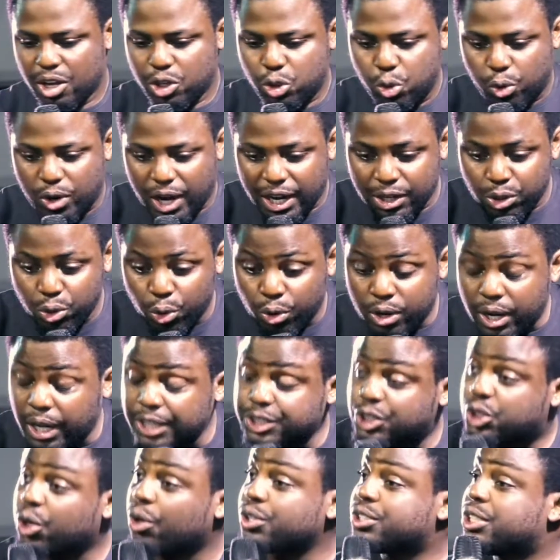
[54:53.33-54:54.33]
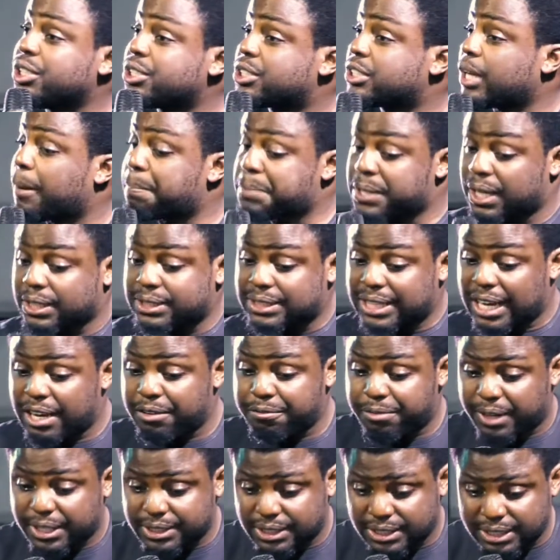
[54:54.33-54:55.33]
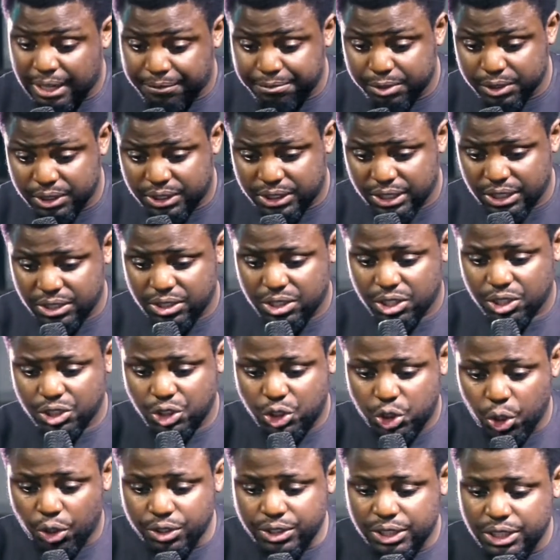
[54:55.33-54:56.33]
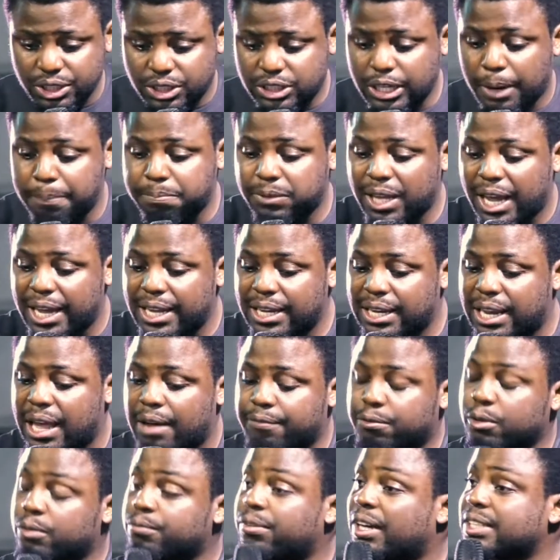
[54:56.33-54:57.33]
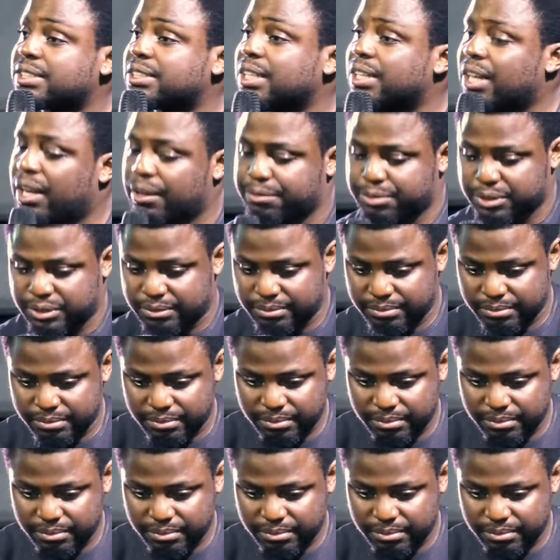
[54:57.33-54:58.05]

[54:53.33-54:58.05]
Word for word: You can look at Judges chapter 10, verse 17. Judges chapter 11, verse 11.